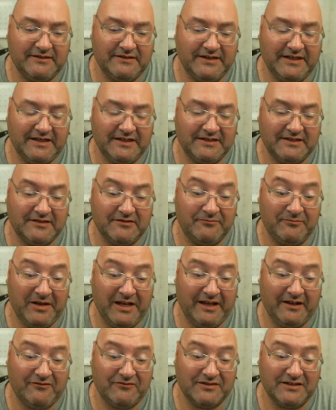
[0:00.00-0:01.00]
needed to
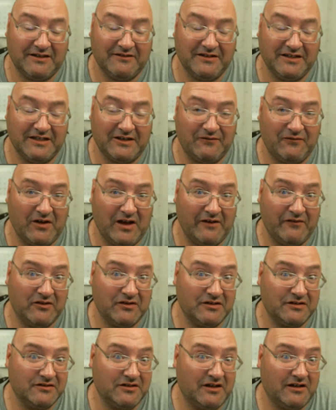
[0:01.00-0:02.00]
make was at least five
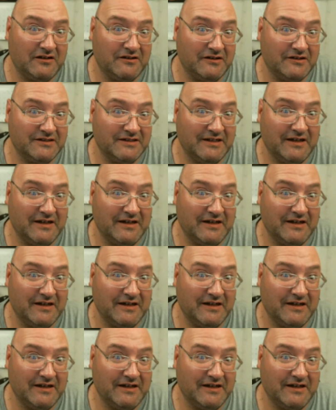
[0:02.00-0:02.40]
hundred dollars,